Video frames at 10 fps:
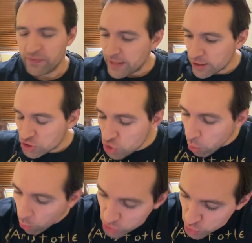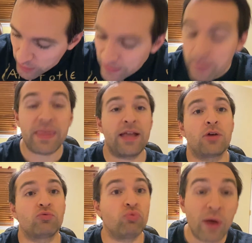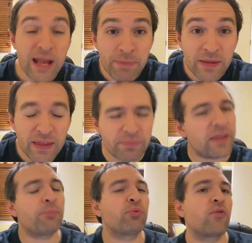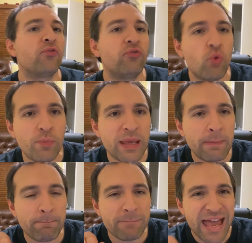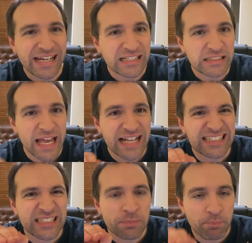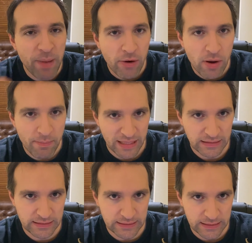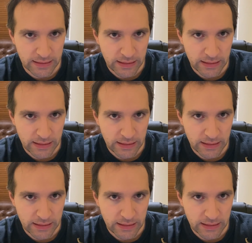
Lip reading: They are torturing them. They are raping them. They're performing medical experiments